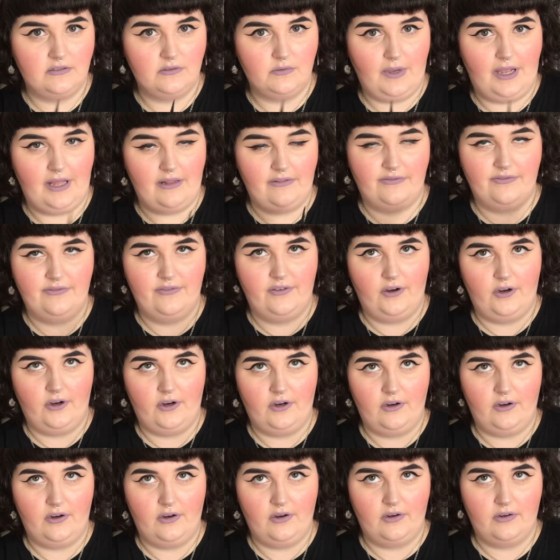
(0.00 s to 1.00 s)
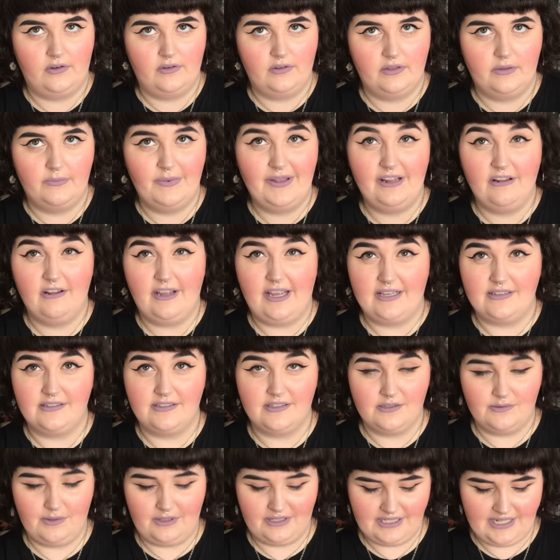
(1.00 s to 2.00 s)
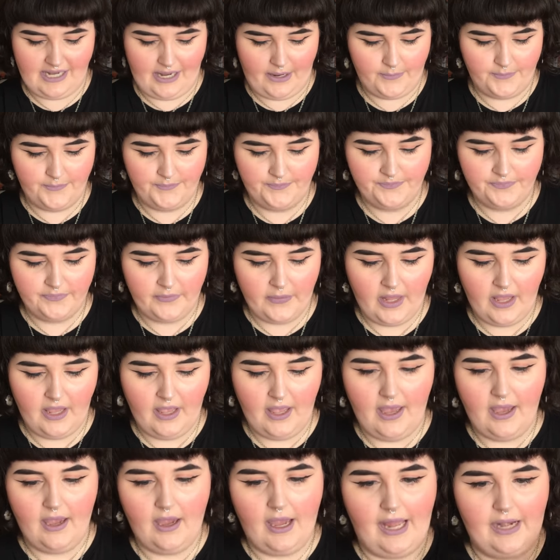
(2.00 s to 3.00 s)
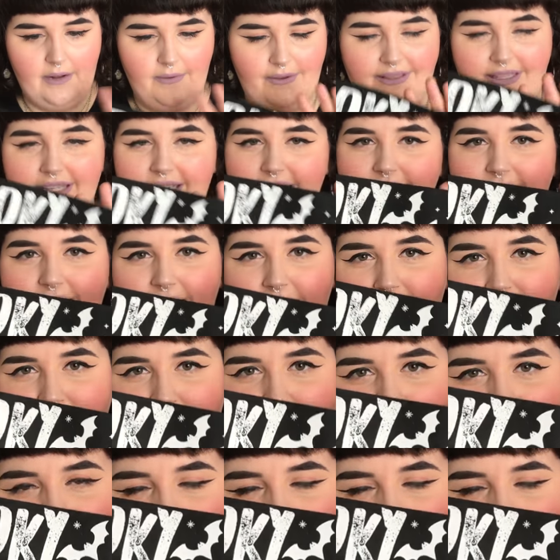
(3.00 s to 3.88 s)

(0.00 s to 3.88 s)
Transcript: as well for the pillowcases, wasn't it? Anyway, this,